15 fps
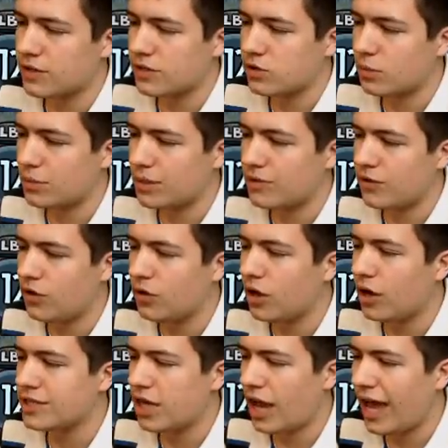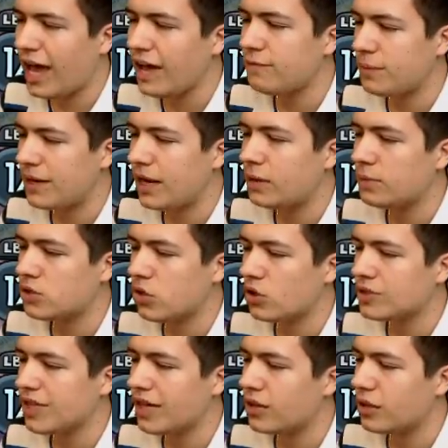Vs Zombies for you guys. I have been able to
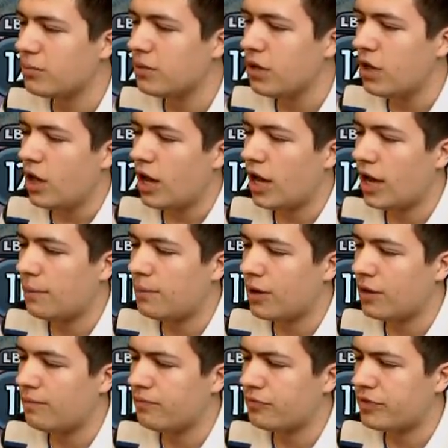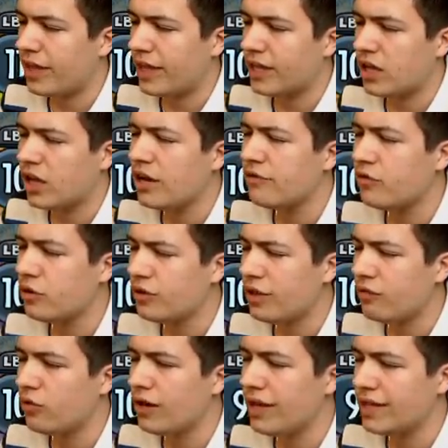contact them, but they're
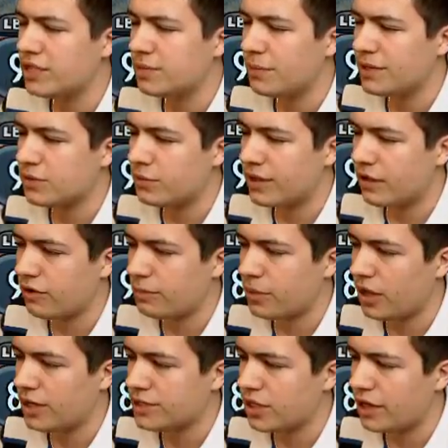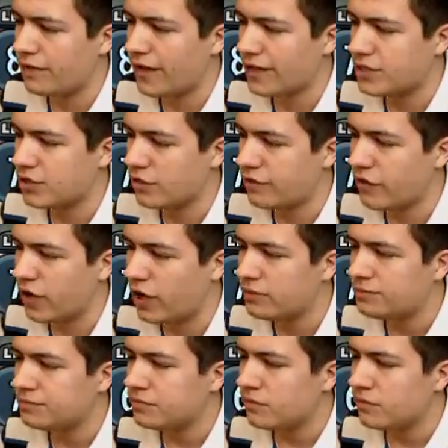really intermittent with their replies that I've had so far.